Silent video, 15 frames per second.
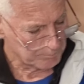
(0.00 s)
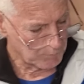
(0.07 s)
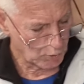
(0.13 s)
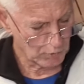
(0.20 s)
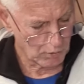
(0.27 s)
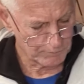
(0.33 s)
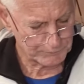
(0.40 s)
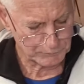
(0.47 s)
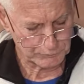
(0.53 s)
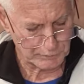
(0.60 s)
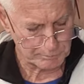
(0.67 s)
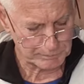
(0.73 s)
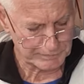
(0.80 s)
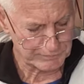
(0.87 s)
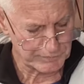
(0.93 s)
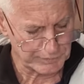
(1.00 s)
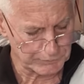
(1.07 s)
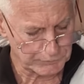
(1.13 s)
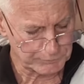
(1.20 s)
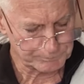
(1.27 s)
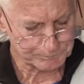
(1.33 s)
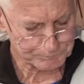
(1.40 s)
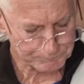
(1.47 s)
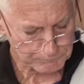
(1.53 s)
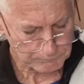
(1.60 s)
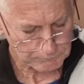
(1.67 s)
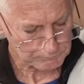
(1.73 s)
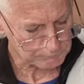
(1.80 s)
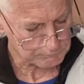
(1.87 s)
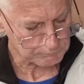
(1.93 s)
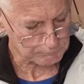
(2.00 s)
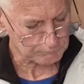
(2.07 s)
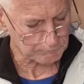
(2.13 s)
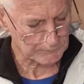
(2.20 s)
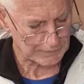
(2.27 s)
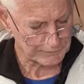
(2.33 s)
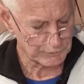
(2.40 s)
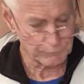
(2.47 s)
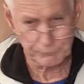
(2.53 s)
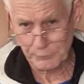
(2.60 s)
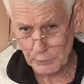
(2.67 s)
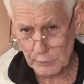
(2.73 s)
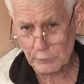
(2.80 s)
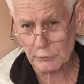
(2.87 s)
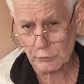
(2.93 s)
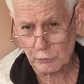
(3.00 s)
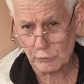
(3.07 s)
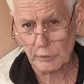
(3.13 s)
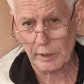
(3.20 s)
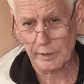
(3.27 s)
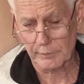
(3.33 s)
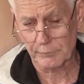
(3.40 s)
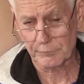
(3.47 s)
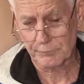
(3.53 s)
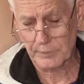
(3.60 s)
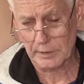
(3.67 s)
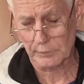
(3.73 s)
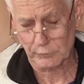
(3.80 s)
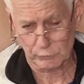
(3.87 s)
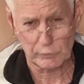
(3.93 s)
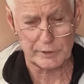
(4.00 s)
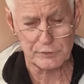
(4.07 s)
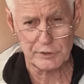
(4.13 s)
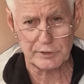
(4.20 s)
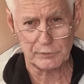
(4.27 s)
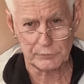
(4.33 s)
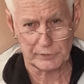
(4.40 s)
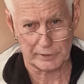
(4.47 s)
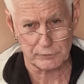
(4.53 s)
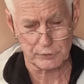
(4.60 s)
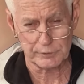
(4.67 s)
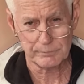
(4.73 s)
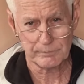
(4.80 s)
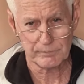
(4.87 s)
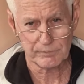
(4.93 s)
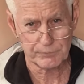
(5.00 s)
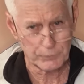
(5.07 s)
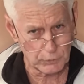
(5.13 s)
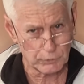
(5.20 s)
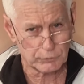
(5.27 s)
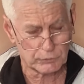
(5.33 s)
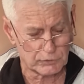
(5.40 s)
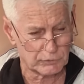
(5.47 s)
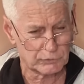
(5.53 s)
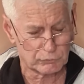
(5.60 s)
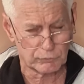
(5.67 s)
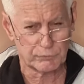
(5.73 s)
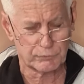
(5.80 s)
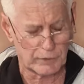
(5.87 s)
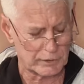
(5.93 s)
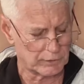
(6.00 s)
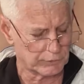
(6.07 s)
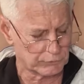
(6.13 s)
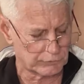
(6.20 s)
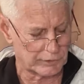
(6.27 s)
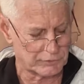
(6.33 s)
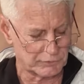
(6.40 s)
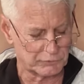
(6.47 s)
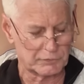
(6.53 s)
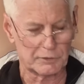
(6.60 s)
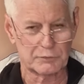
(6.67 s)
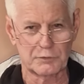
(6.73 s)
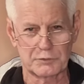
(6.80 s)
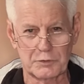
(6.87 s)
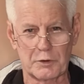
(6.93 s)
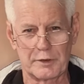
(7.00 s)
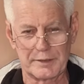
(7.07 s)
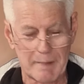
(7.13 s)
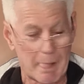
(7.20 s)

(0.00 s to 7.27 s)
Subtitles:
my offer is simply this. Your first stretching session, first stretching session is